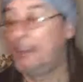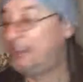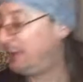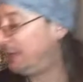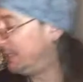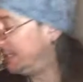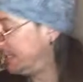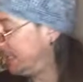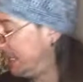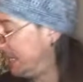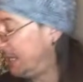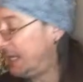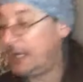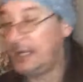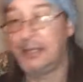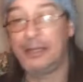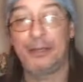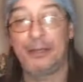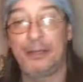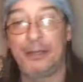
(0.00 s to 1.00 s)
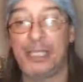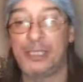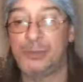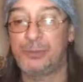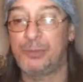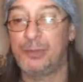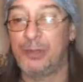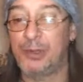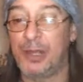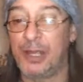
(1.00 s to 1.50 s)
But
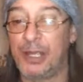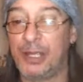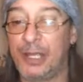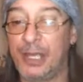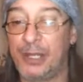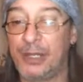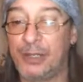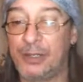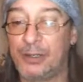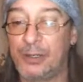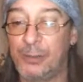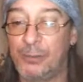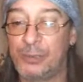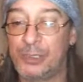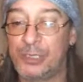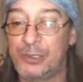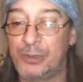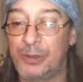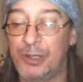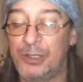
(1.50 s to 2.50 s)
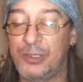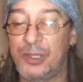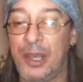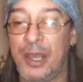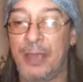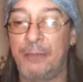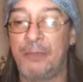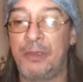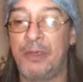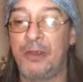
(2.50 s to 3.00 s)
as we're getting close to our
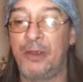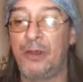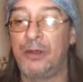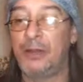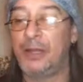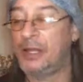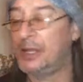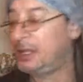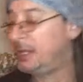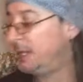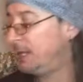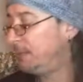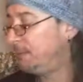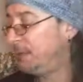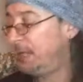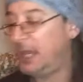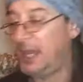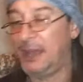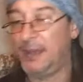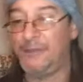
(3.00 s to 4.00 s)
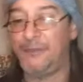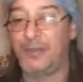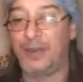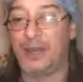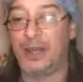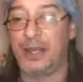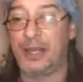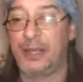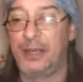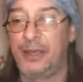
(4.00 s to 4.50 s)
time here, we have,
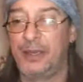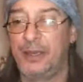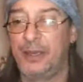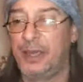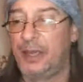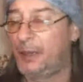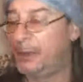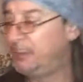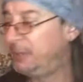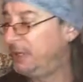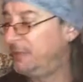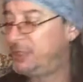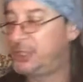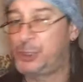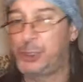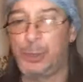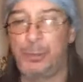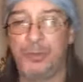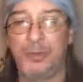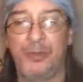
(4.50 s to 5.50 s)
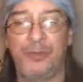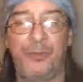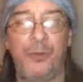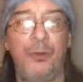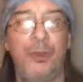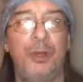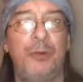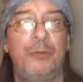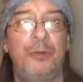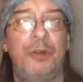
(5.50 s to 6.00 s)
I believe, it's Trip in the
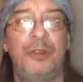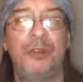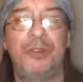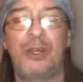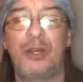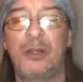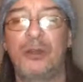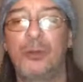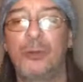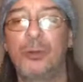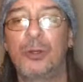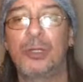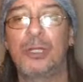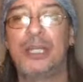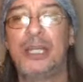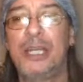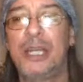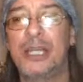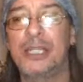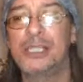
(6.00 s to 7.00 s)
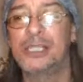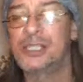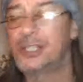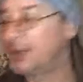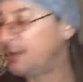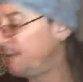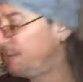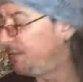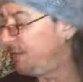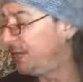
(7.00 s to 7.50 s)
Void with Laura Lee and
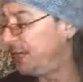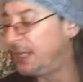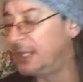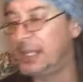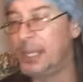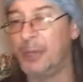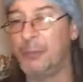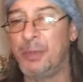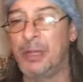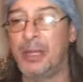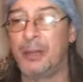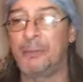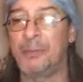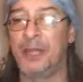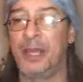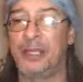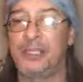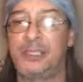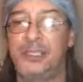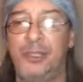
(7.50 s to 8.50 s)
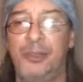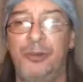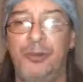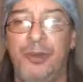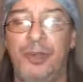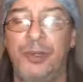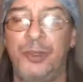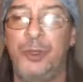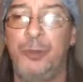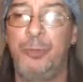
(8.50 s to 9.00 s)
Seraphine coming up next
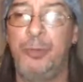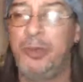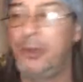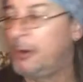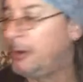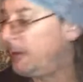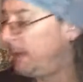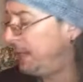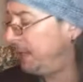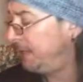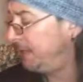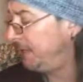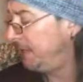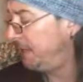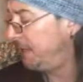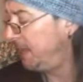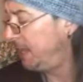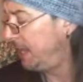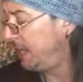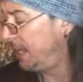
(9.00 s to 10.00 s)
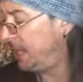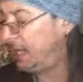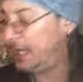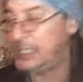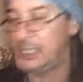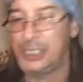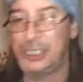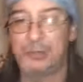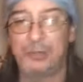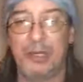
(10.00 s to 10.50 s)
here on UPRN. And
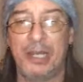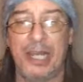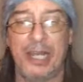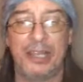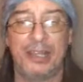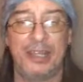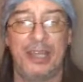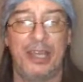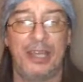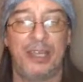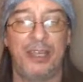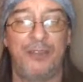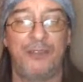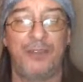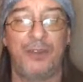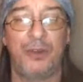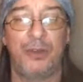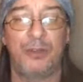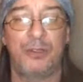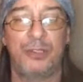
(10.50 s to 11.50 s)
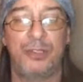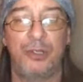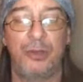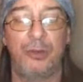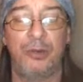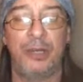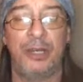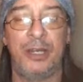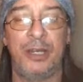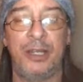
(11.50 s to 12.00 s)
I just want to thank you for
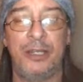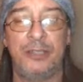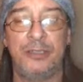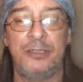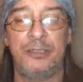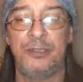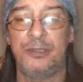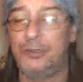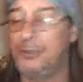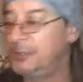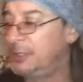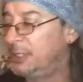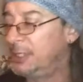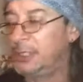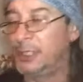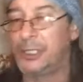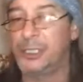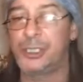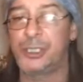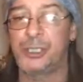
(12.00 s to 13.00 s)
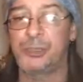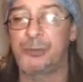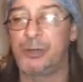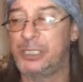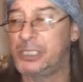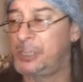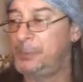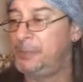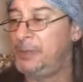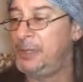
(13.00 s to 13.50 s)
tuning in to the delicious
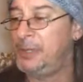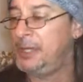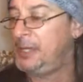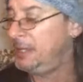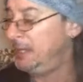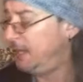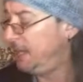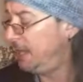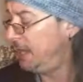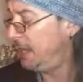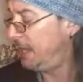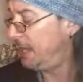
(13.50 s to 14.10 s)
recipe.